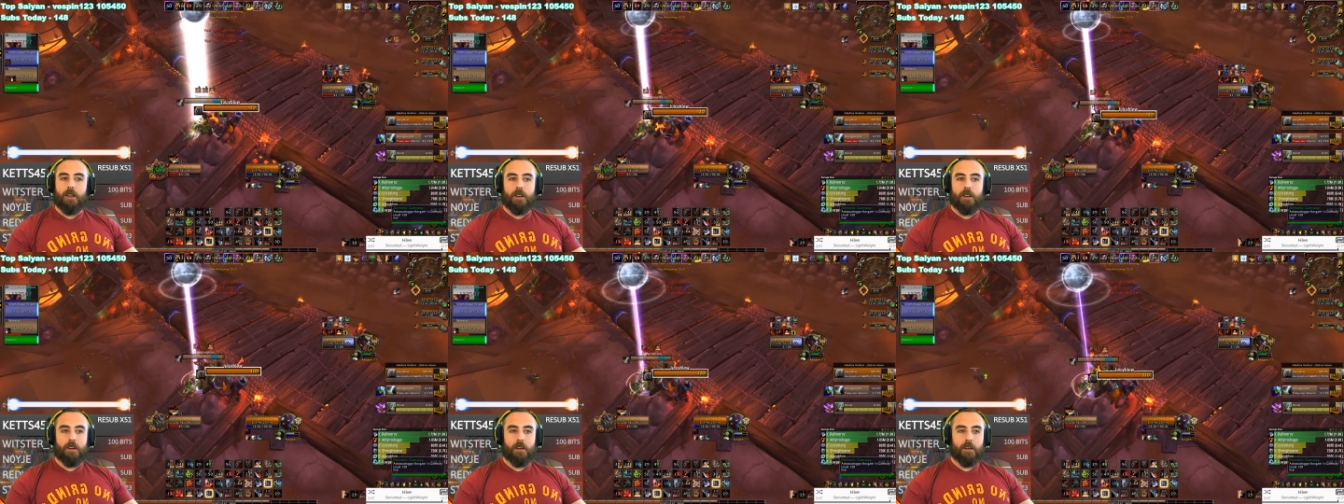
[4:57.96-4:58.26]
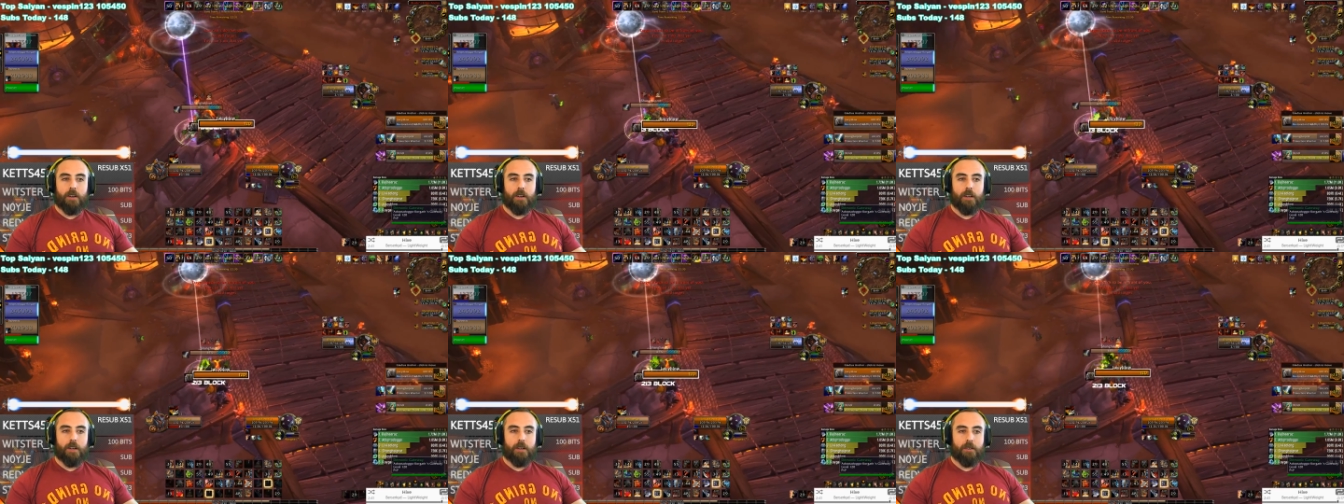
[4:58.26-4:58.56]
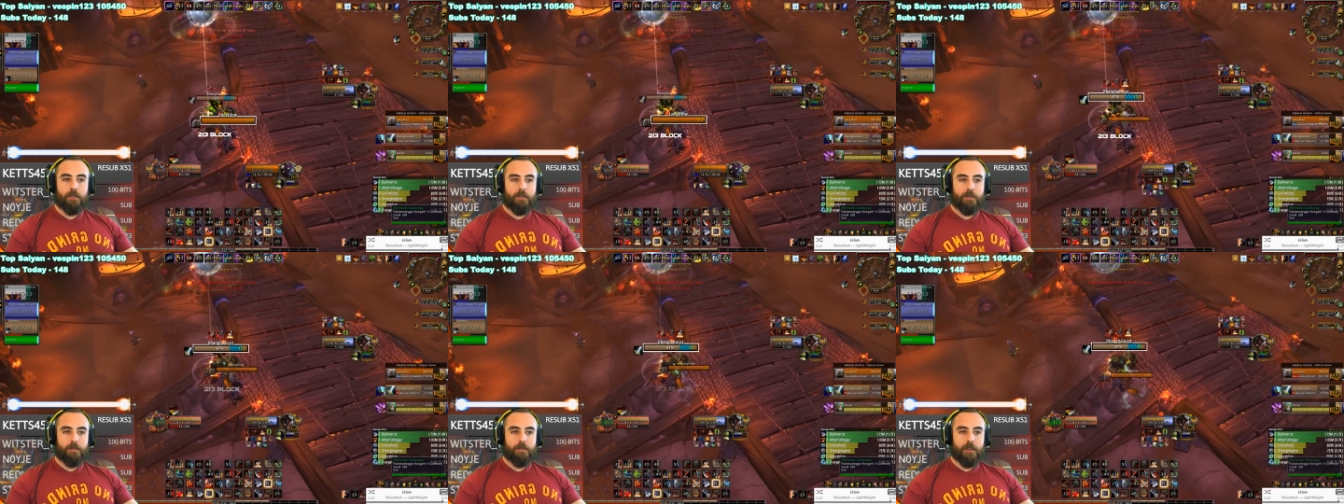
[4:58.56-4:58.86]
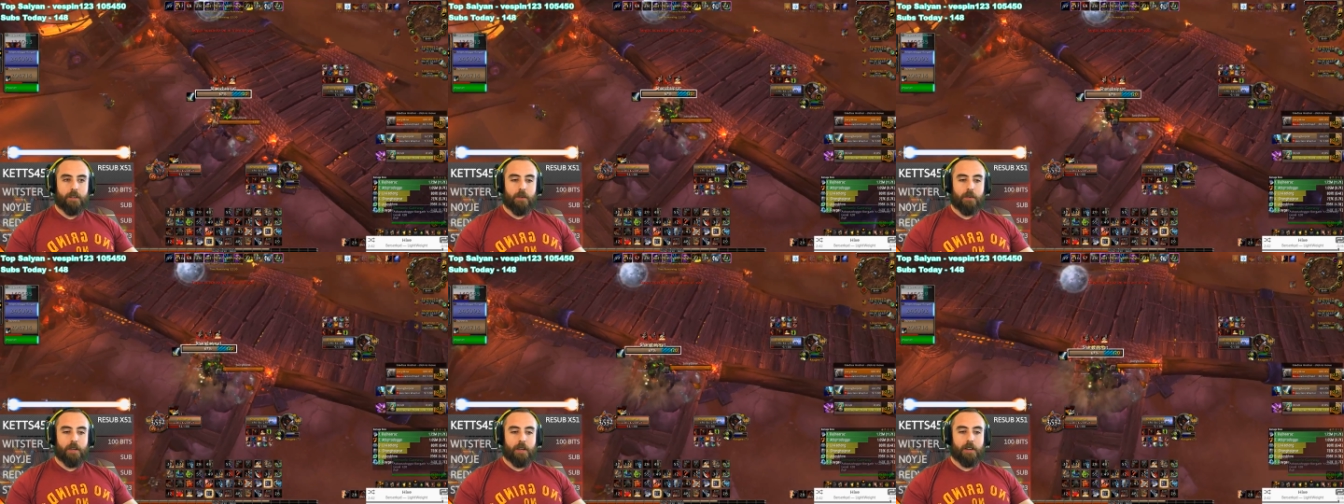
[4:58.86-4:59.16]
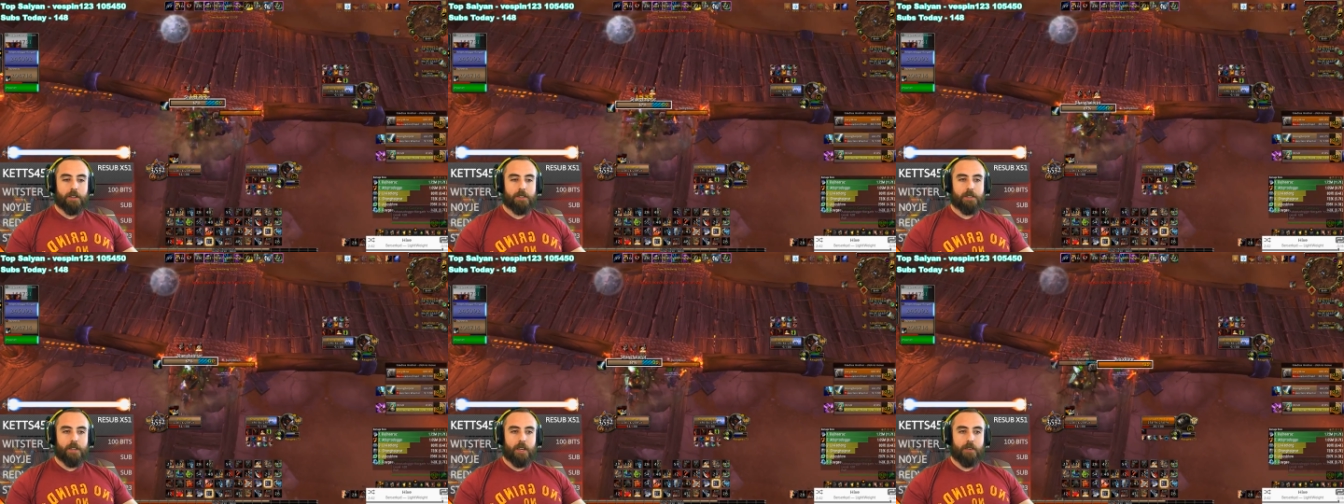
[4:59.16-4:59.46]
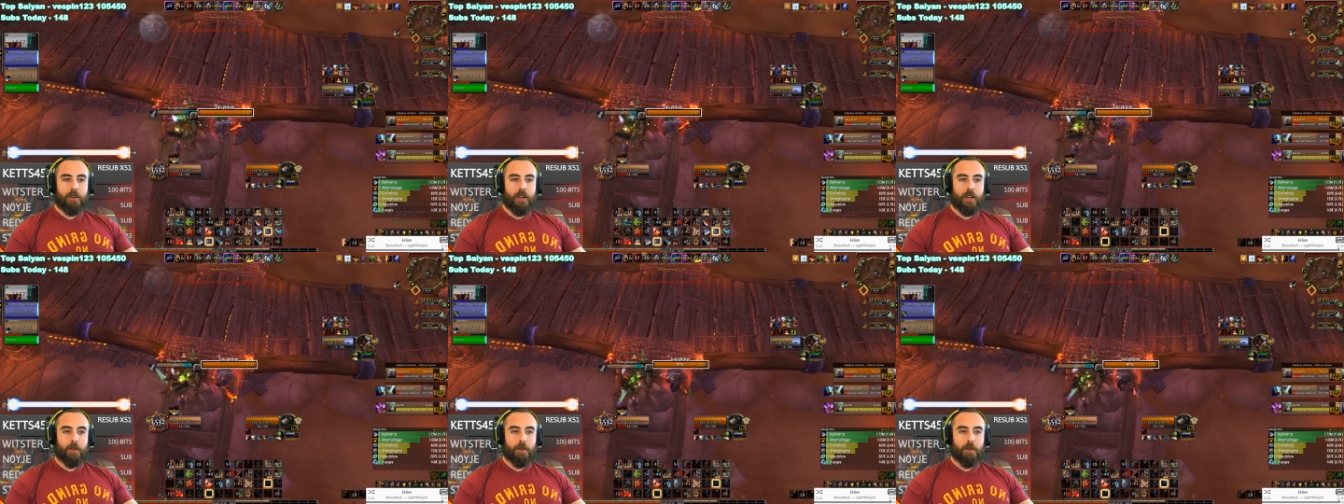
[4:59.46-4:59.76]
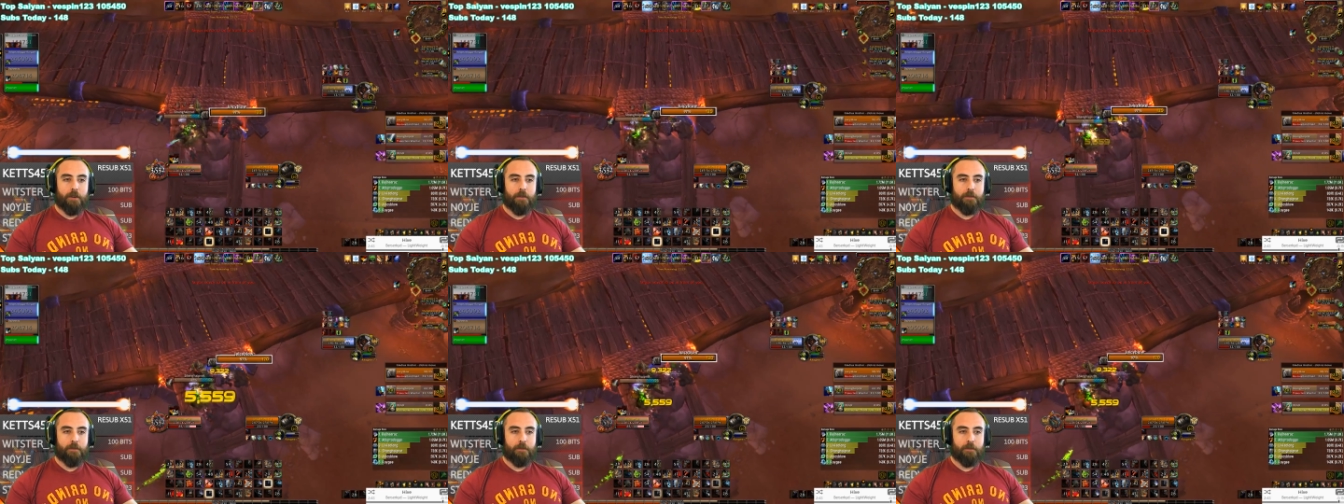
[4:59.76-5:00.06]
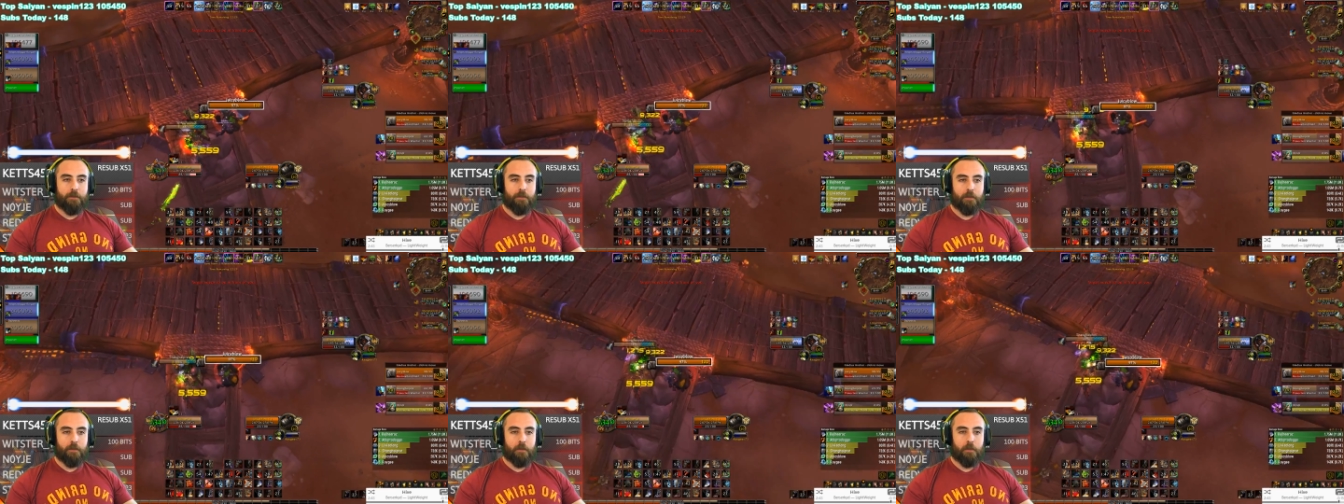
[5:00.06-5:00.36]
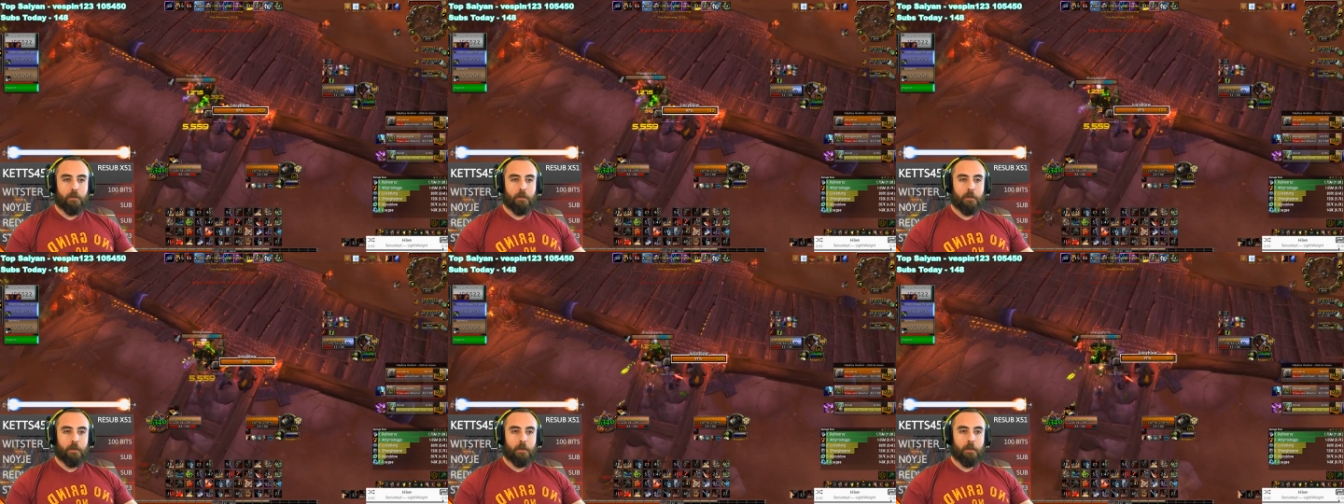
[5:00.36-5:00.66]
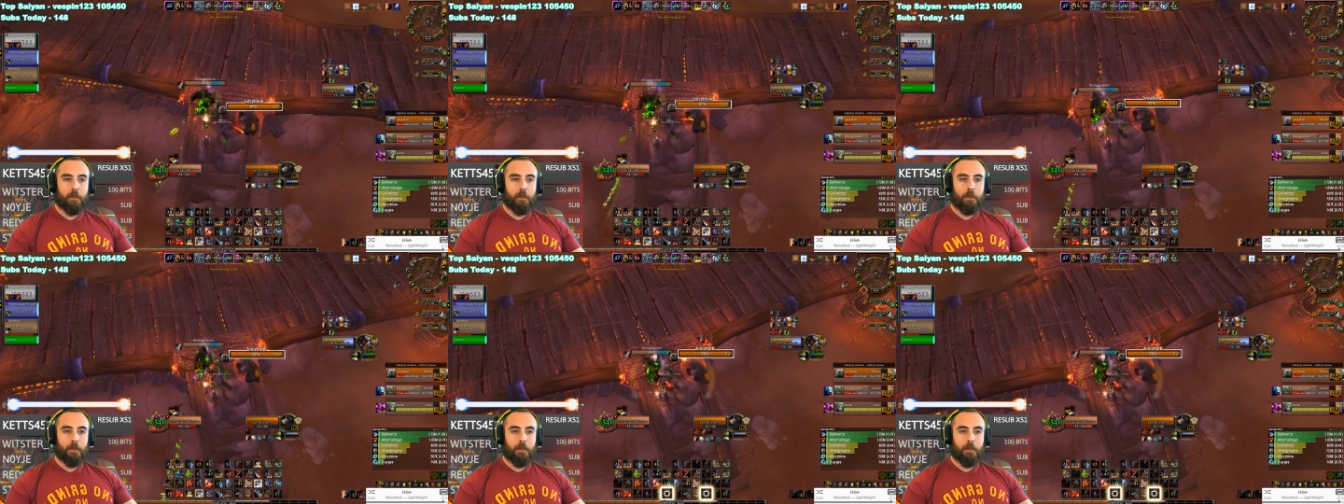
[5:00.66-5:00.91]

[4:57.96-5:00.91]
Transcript: Alright, now we gotta save Hammy. Nah,